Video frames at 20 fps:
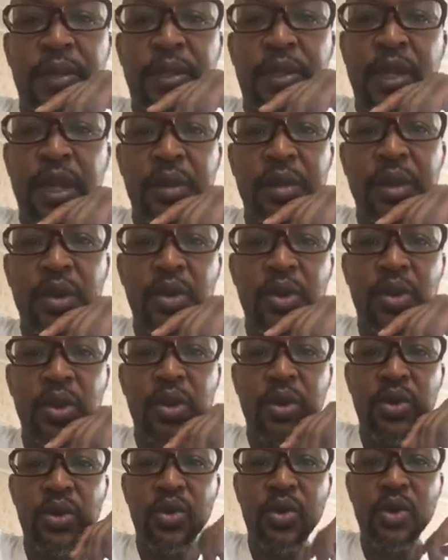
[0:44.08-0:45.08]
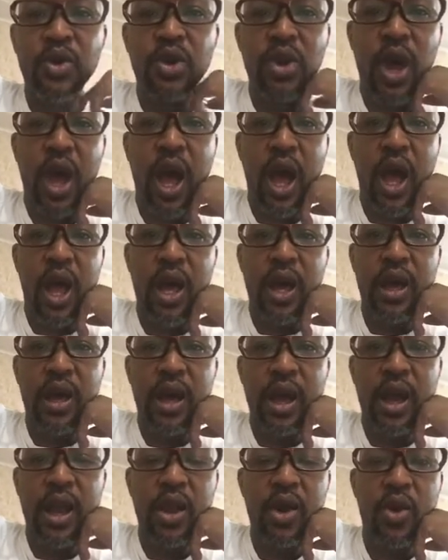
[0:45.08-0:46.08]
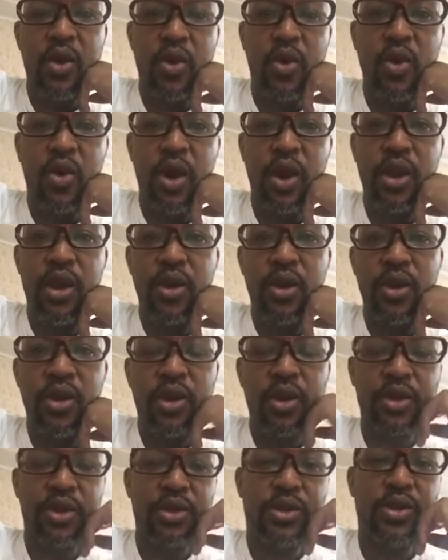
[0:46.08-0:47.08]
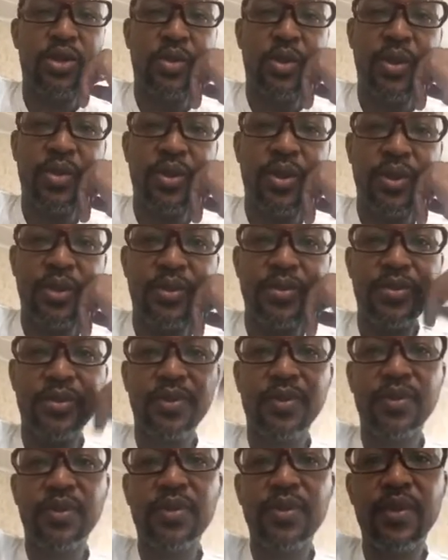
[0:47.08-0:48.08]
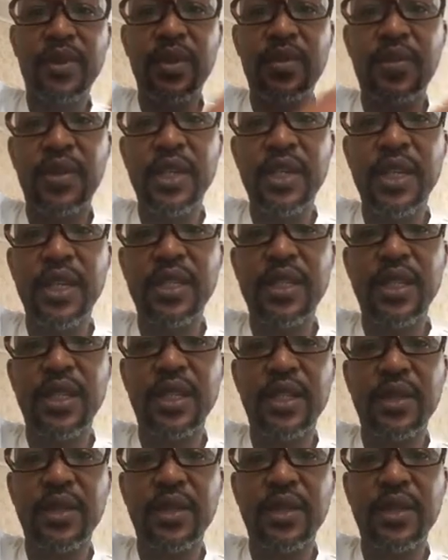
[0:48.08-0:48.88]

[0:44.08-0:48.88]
Tell me who you are. Hello, who are you? Oh, two people. Fantastic.